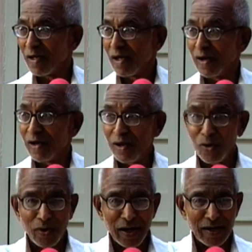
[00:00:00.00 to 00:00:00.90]
and
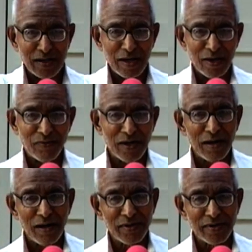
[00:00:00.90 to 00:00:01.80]
look at the
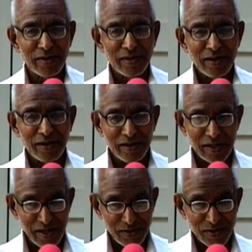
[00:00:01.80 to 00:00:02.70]
world.
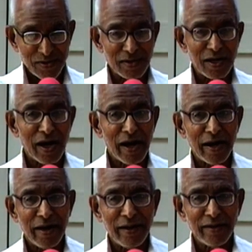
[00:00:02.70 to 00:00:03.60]
There is a
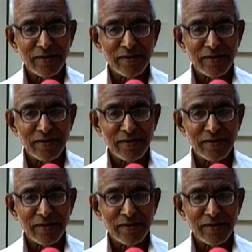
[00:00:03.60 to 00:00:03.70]
sky,